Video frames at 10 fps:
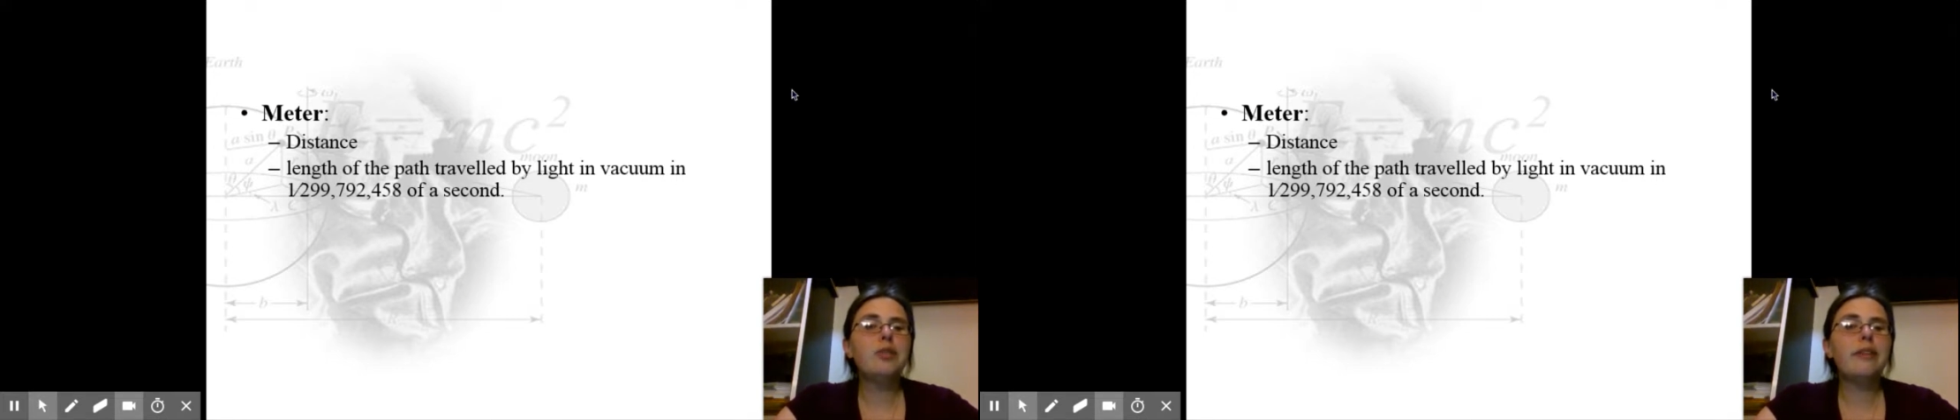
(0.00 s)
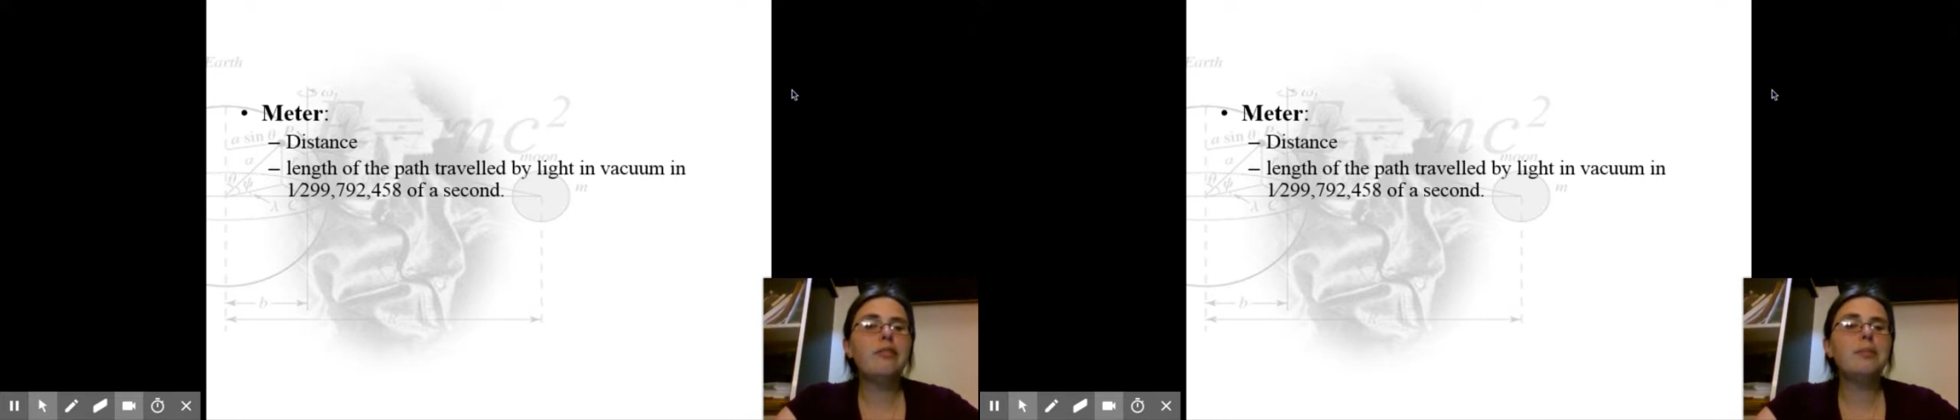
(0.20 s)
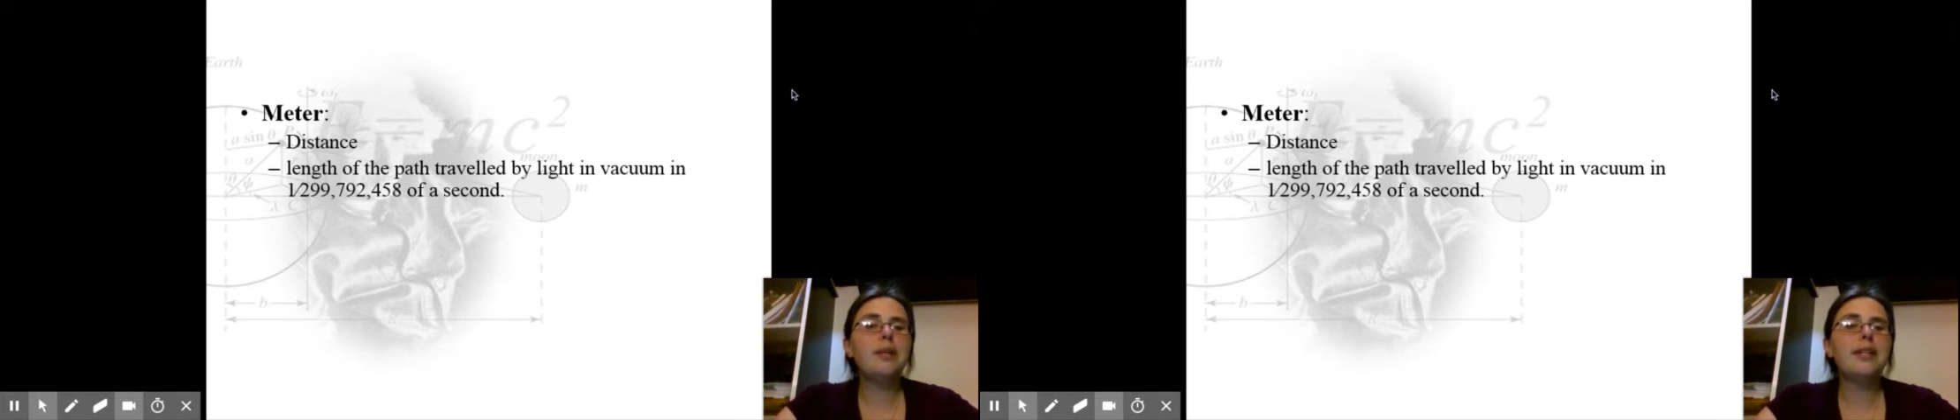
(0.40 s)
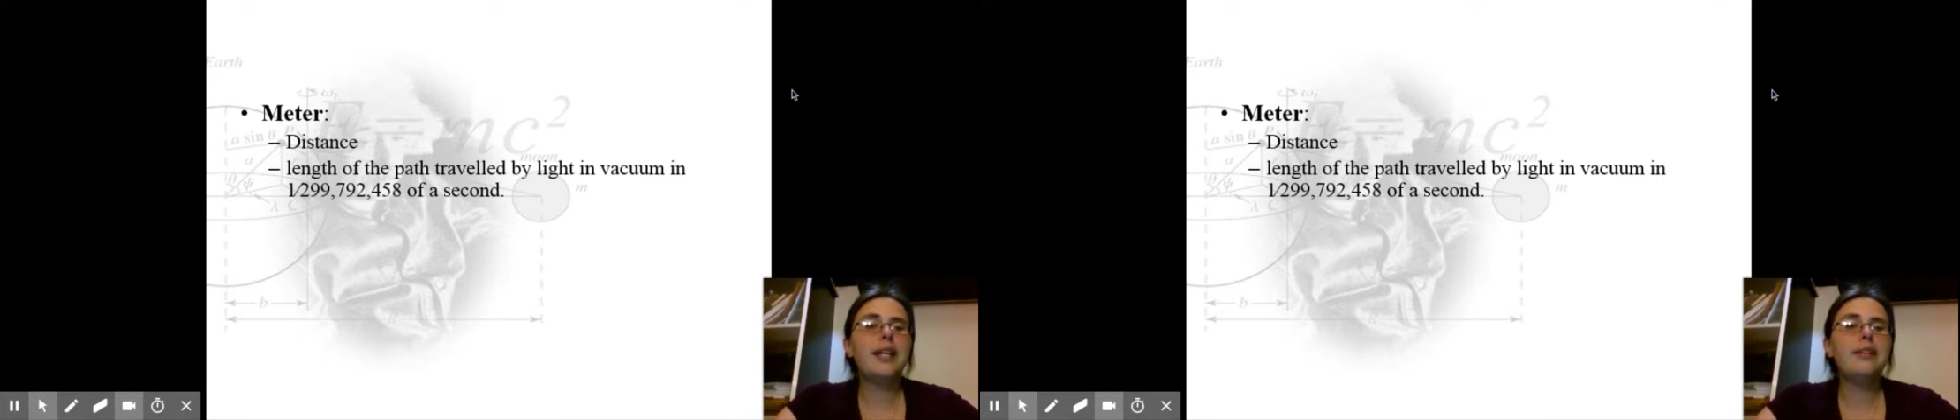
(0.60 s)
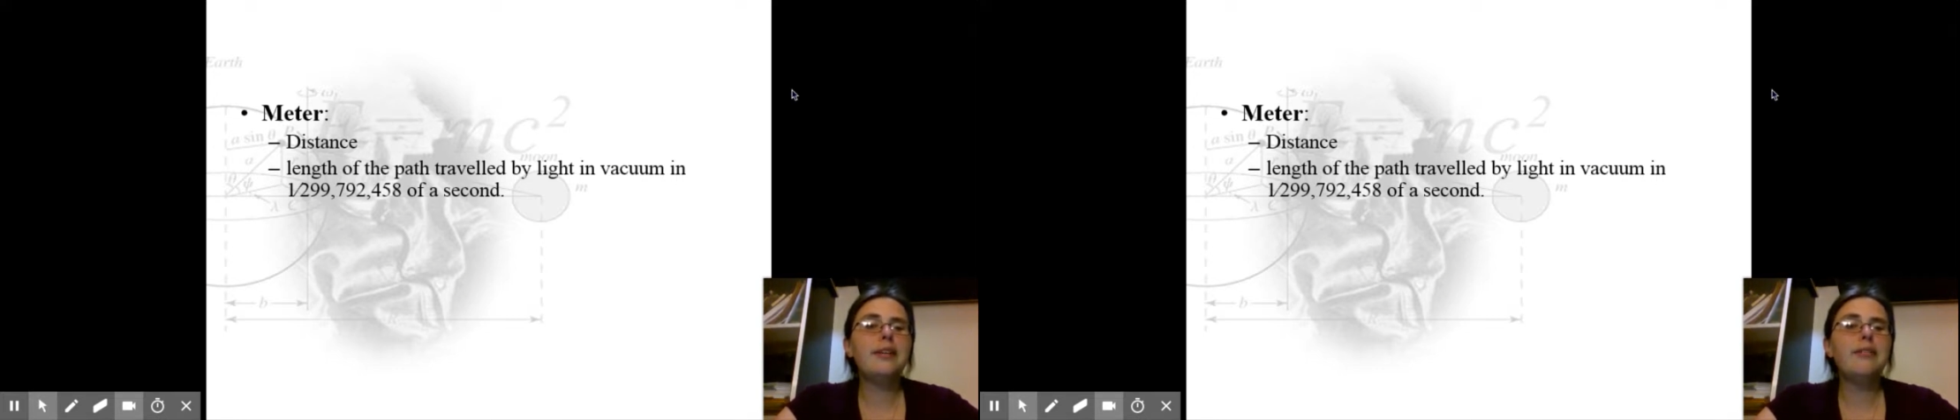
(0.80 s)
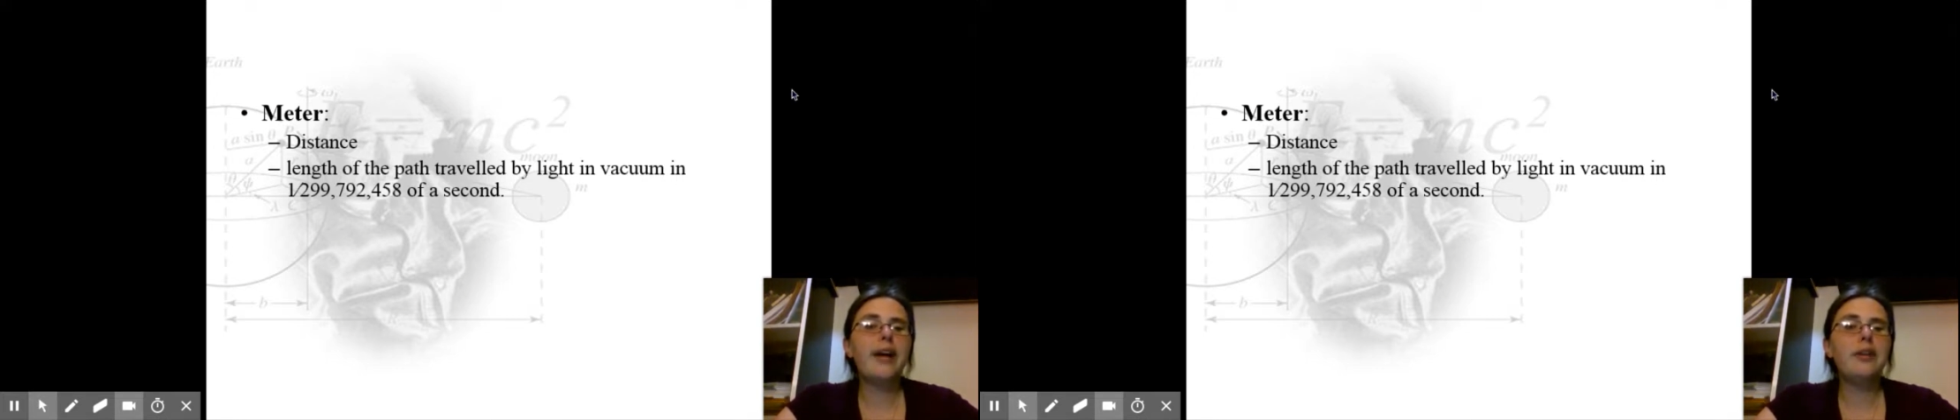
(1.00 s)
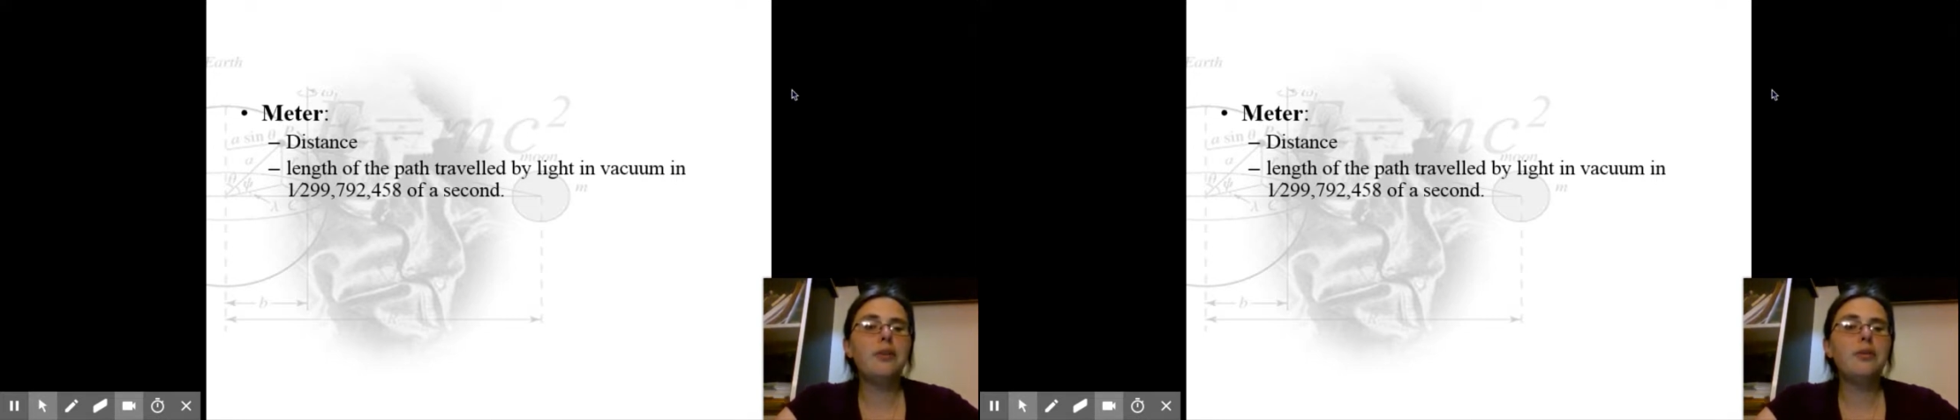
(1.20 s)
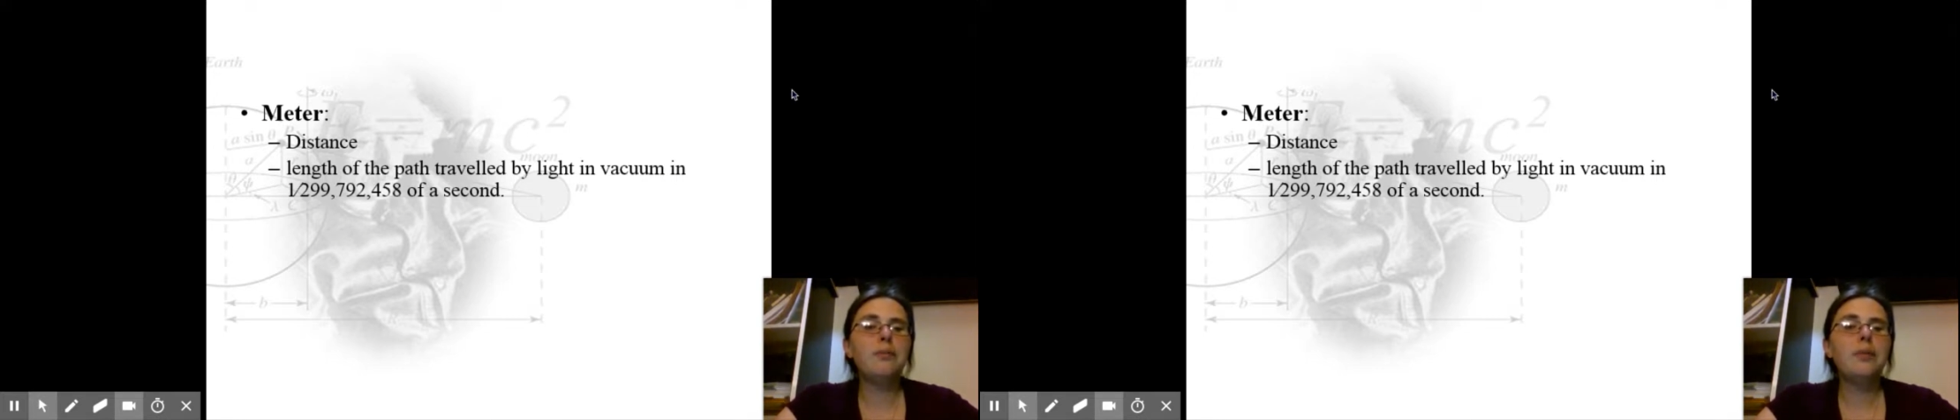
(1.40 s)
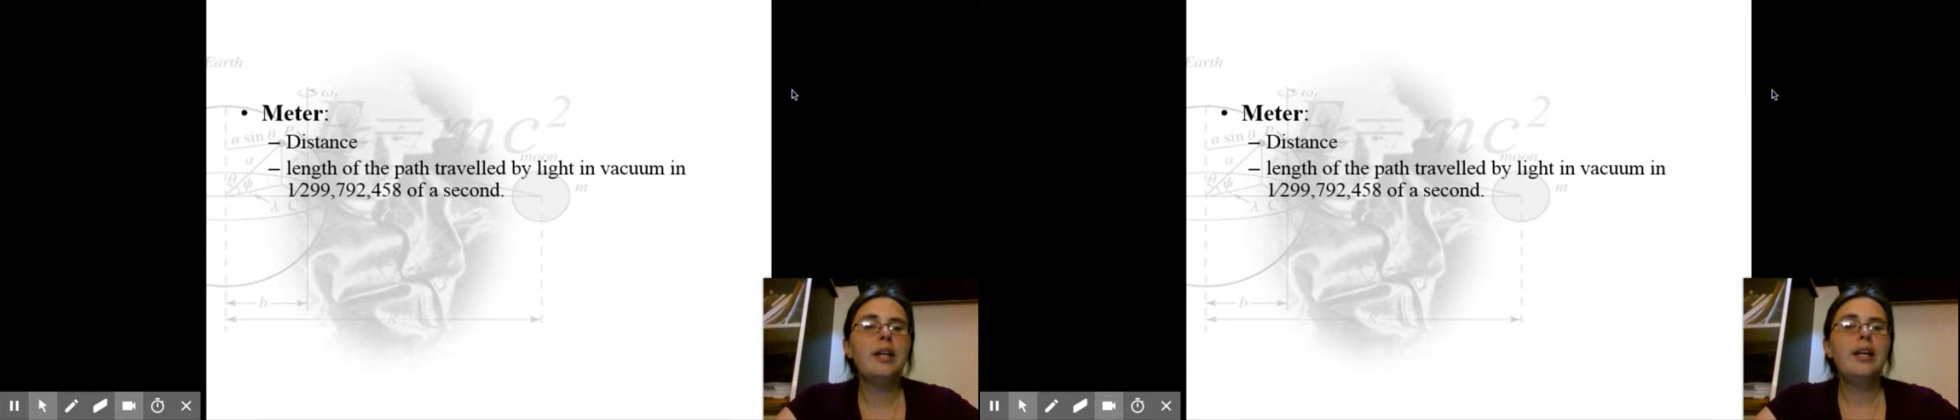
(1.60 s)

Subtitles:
traveled by light in a vacuum